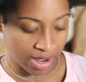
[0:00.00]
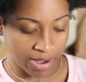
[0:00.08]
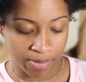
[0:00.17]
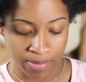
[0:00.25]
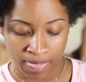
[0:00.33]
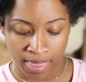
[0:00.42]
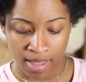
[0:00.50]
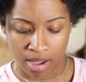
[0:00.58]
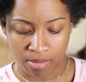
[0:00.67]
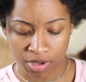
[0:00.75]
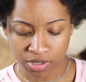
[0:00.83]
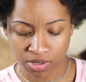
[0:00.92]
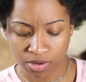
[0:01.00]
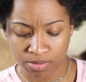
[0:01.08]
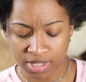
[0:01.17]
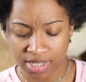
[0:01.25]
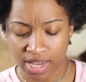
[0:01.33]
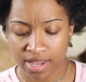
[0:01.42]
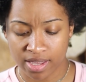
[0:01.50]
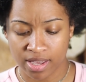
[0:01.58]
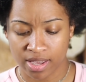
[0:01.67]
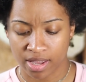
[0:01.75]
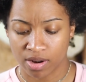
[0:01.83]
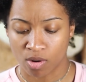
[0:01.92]
Now, I'm also going to be
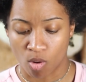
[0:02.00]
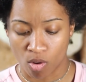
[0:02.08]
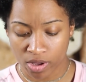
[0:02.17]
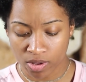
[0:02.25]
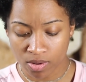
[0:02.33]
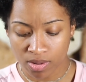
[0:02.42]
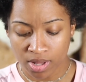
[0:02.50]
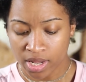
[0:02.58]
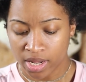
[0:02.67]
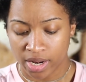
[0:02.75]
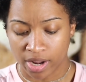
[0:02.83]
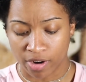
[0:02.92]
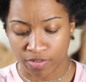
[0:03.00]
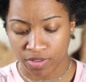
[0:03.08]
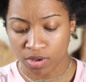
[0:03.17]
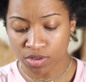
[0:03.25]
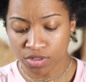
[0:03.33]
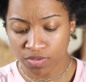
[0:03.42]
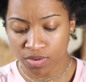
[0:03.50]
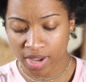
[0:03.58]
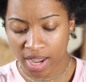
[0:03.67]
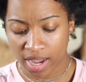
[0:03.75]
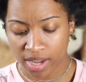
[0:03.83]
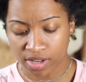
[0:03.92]
taking an oil. Now, for those of you
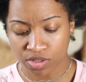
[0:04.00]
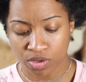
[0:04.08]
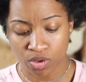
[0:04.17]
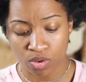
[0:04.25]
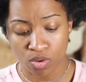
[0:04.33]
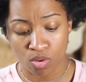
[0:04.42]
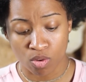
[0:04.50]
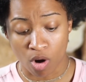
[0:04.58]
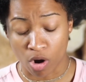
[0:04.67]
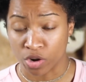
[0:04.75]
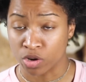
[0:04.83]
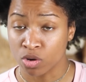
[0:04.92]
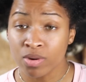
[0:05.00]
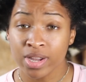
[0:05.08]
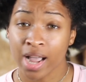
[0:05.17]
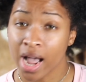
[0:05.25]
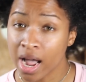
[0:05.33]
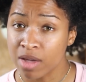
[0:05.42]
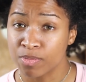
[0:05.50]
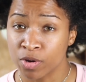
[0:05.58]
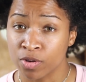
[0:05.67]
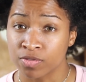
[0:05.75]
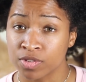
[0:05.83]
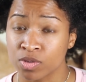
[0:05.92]
guys who are doing high
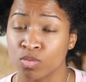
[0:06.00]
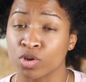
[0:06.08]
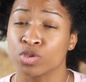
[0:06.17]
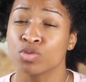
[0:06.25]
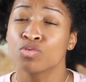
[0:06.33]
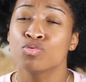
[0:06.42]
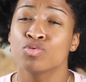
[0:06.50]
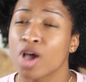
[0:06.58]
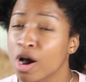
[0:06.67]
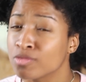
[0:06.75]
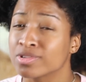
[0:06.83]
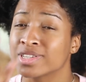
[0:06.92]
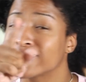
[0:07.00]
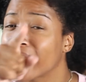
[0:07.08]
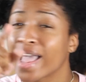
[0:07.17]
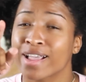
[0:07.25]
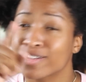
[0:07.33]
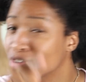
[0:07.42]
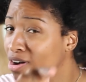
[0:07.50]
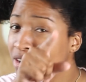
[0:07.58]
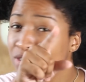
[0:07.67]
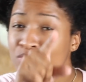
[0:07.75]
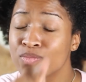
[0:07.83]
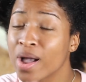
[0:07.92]
poofs, when you know
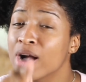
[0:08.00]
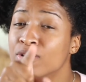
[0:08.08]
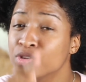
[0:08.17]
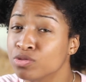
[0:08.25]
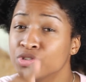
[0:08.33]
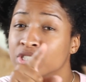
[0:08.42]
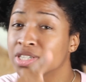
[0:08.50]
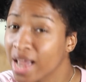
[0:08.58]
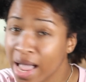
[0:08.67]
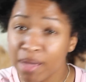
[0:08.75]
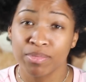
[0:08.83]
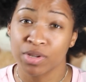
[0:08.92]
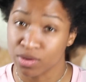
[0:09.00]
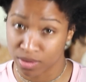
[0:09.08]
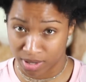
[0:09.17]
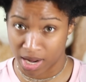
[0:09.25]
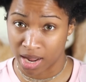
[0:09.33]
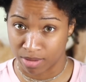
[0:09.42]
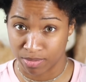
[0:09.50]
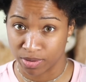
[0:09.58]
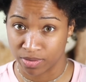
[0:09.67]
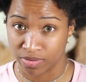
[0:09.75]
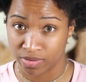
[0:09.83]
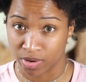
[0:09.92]
daggone and well you should not be doing a high
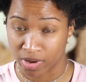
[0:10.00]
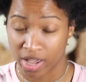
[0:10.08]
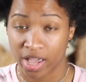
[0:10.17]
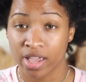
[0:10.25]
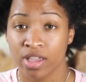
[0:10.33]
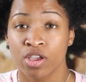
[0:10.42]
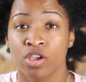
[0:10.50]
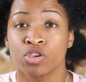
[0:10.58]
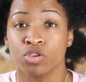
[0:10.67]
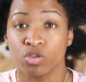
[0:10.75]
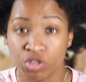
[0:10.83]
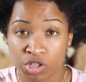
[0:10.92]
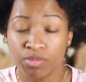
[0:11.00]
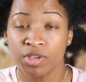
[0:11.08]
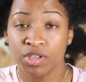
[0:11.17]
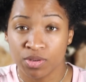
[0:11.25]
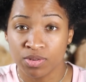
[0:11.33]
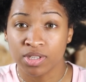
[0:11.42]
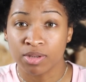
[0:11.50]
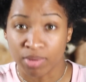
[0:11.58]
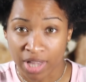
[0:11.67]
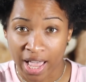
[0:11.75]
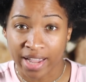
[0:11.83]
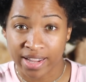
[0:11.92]
poof, okay? You should be using
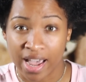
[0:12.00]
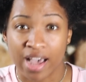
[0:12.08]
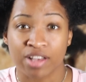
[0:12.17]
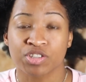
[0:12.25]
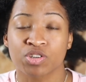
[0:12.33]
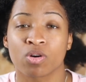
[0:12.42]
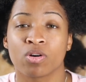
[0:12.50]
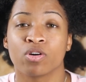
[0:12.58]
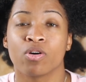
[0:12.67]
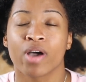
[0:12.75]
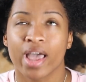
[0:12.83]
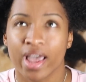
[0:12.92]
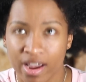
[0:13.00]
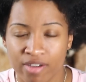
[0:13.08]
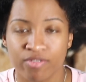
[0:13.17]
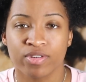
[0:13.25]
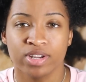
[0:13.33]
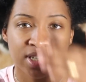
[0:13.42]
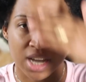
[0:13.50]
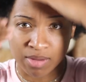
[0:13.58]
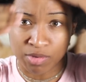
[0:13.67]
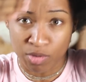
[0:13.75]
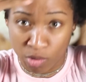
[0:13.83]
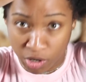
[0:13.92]
black castor oil every
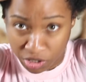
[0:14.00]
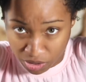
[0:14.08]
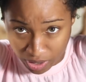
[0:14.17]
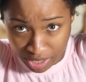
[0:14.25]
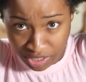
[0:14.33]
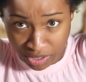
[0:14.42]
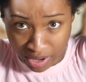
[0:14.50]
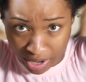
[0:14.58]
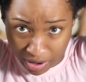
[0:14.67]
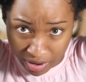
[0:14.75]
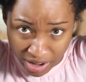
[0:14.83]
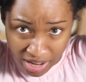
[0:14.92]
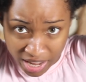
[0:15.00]
time you moisturize your hair.